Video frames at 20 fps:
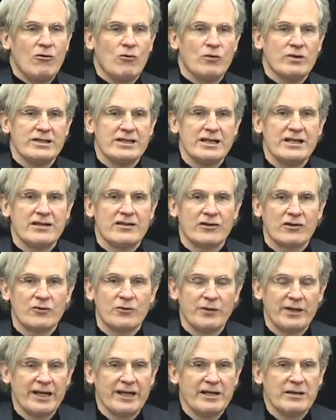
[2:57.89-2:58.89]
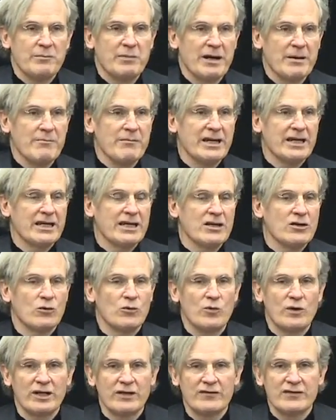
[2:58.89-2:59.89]
was either created by Mickey
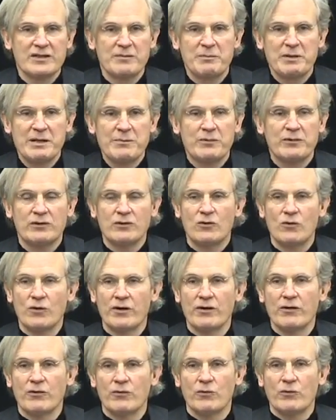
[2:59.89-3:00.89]
or one of his people or